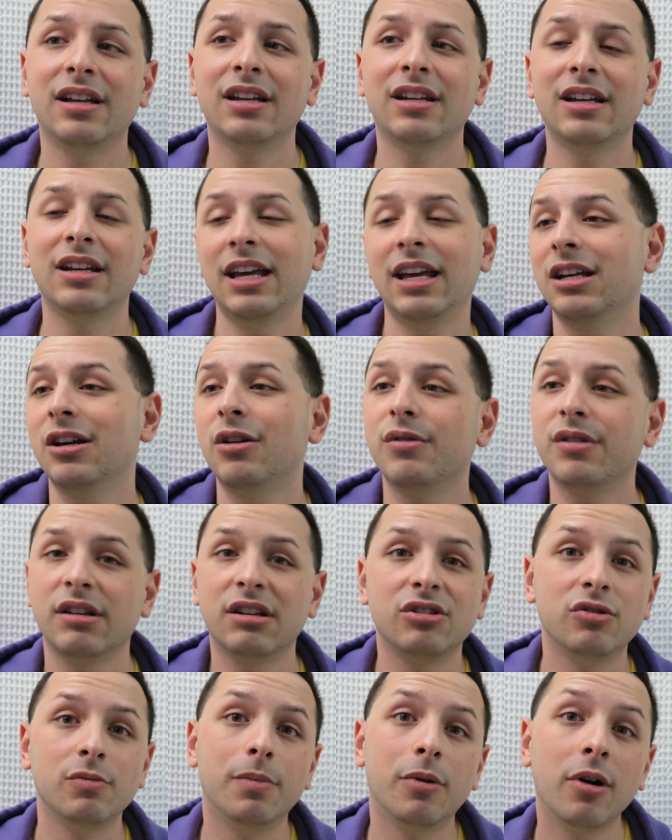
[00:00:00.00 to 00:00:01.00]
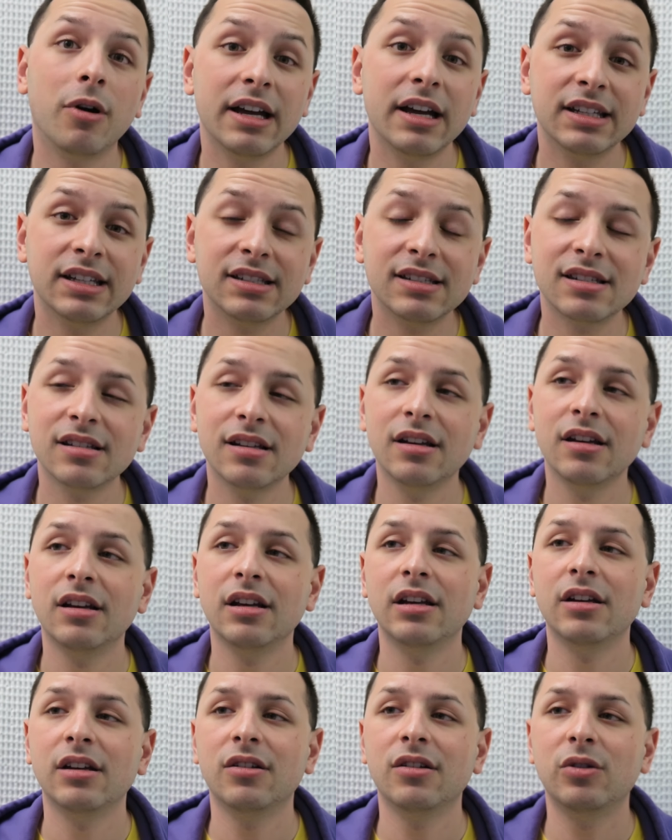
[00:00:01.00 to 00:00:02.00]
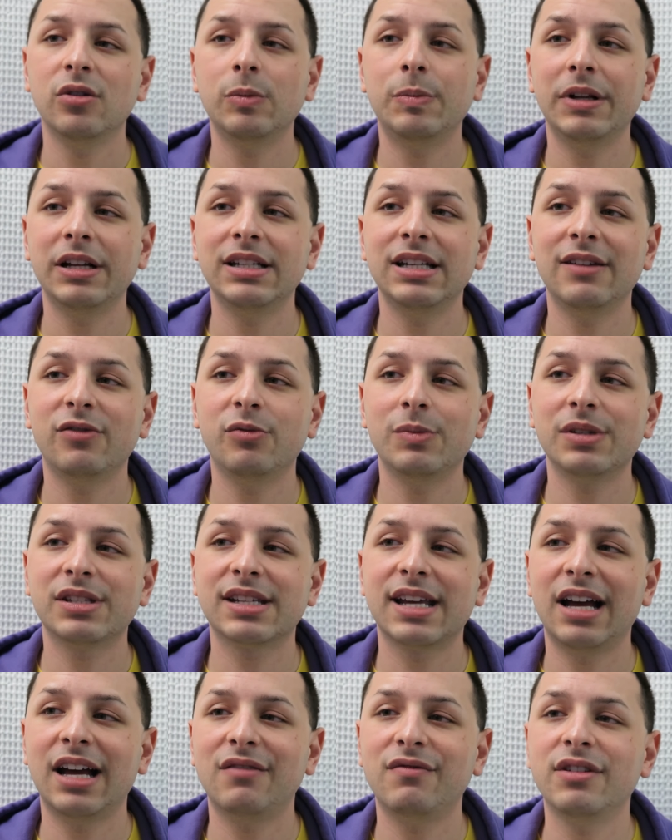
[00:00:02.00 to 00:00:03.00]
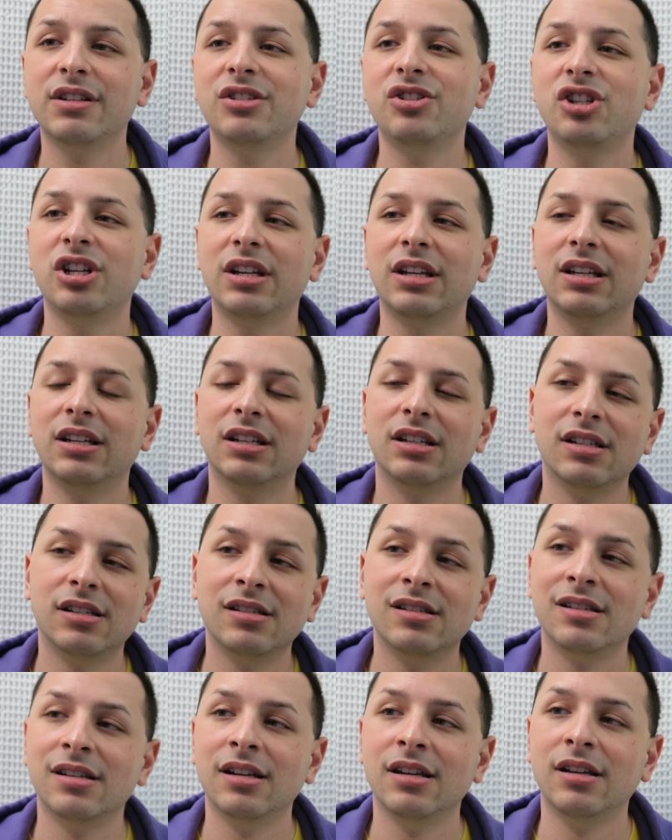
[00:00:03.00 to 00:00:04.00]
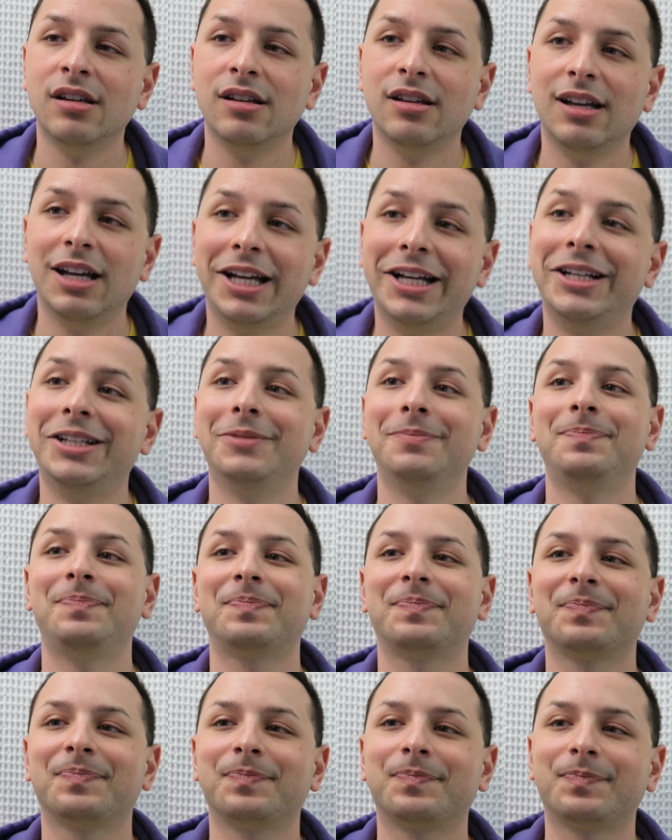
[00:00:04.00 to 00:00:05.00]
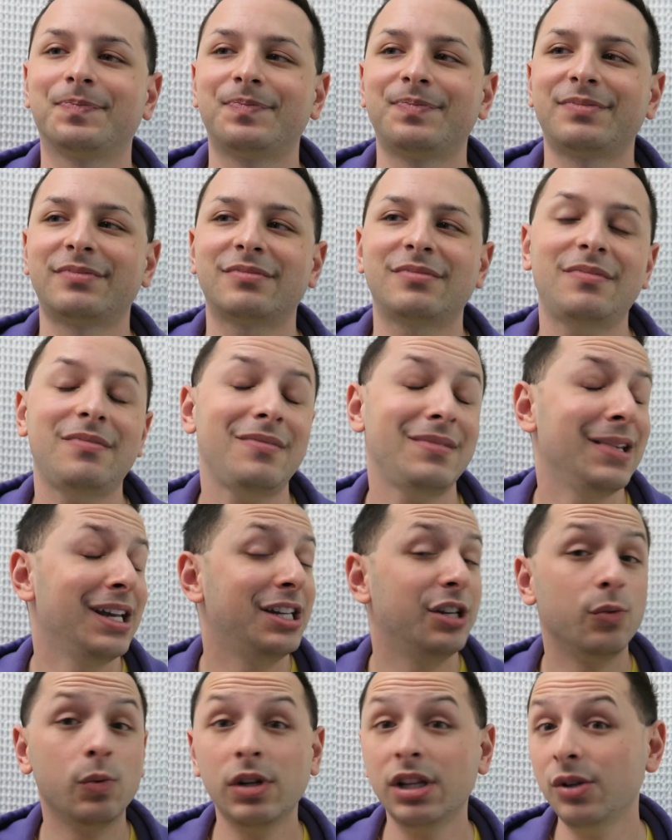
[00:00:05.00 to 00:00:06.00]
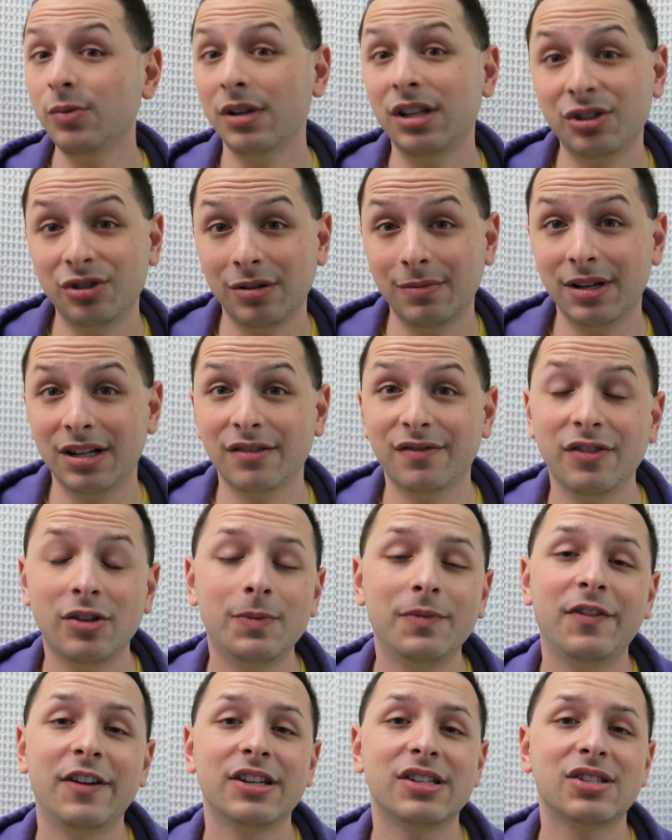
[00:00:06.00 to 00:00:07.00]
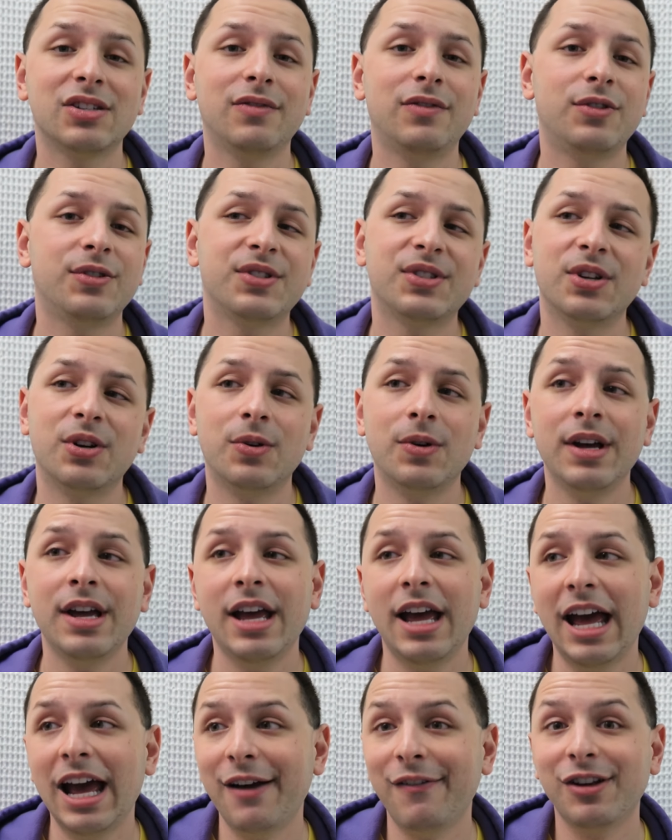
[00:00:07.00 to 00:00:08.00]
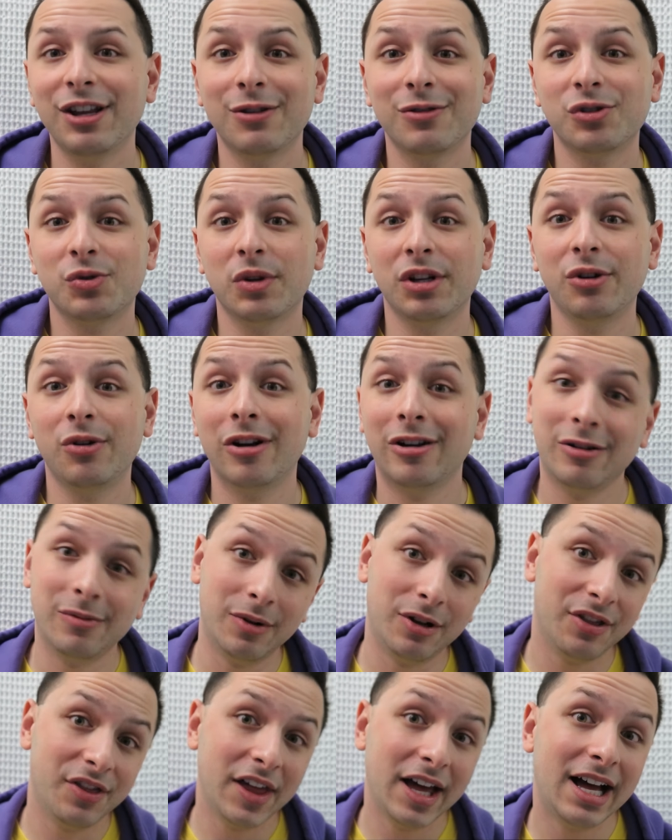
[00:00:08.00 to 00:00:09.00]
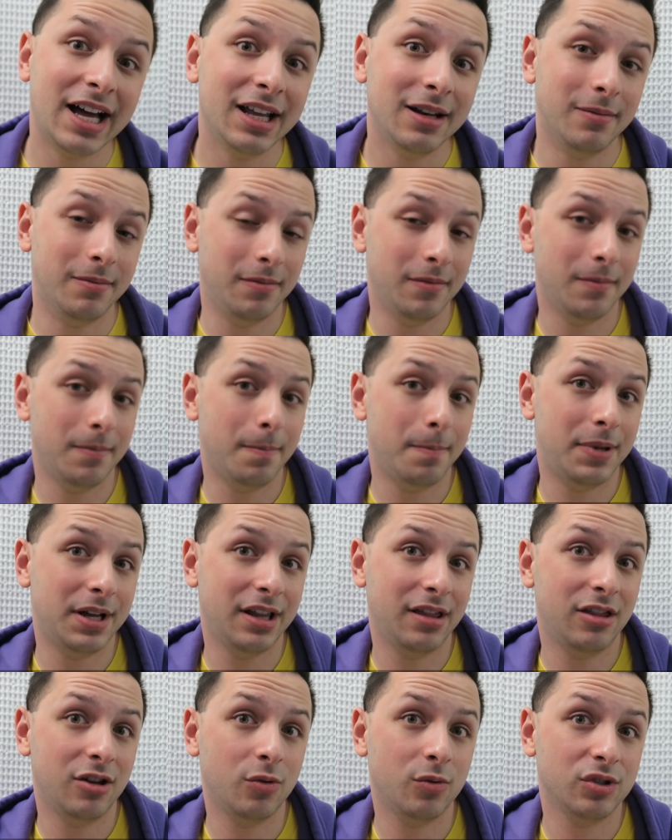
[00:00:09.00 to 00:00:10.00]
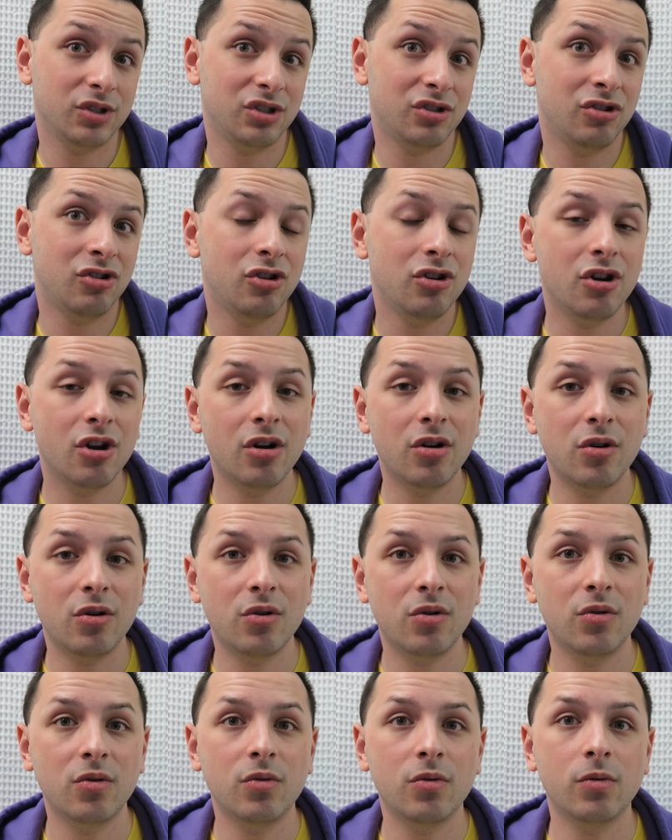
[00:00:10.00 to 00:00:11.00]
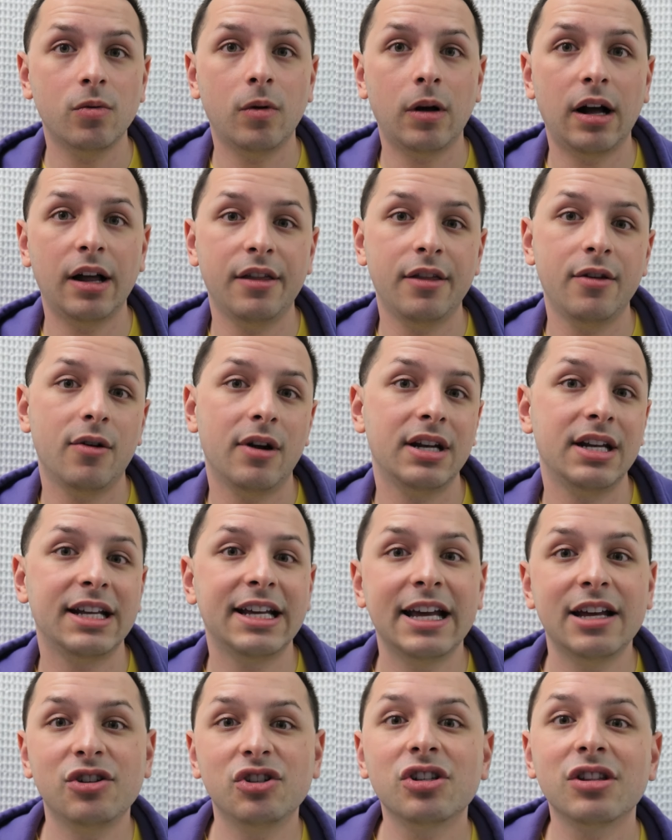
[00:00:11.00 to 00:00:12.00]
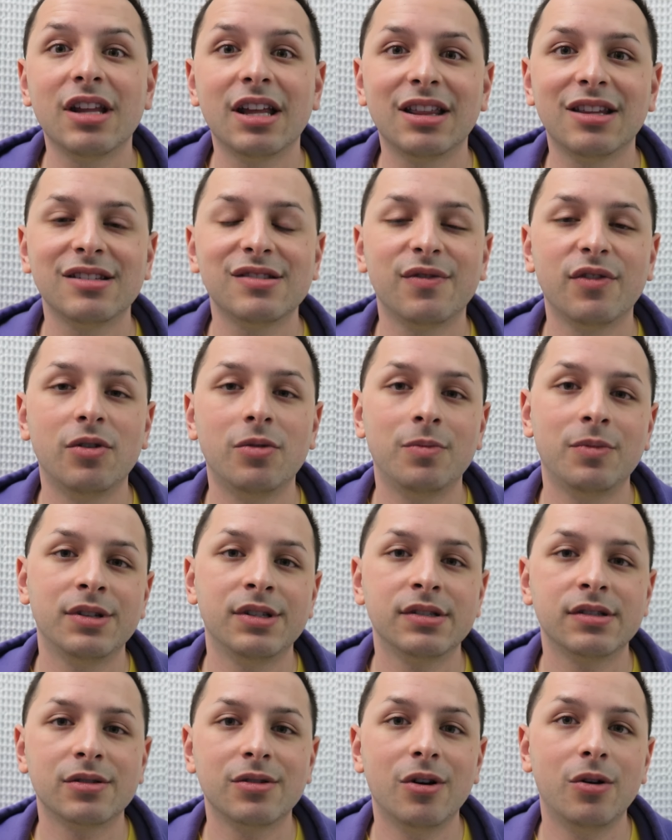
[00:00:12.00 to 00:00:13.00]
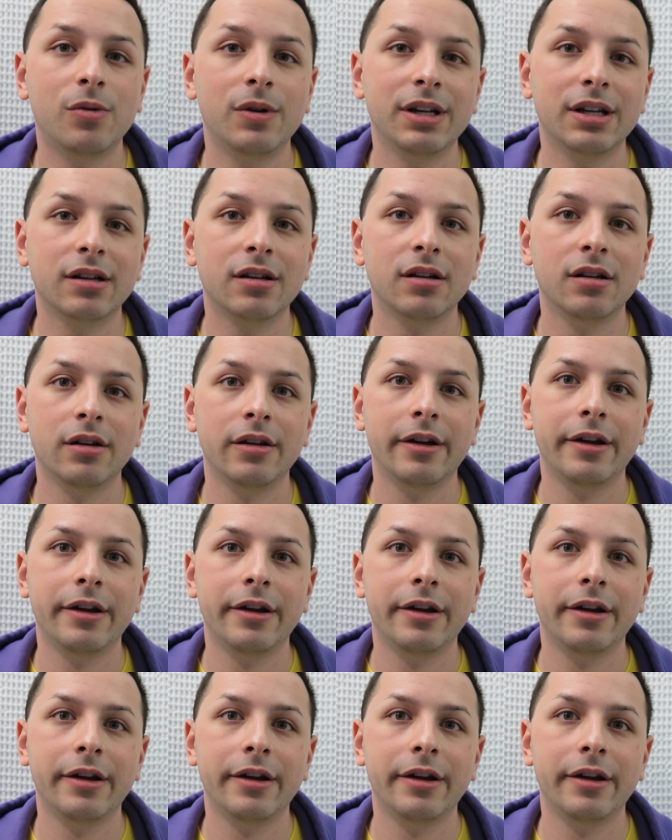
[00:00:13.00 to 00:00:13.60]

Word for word: getting to hang out with Andrew Perez, who played David Miscavige, and um, I did really well at Tribeca Film Festival, so everything was really great about that. But there was no other indication that this film was going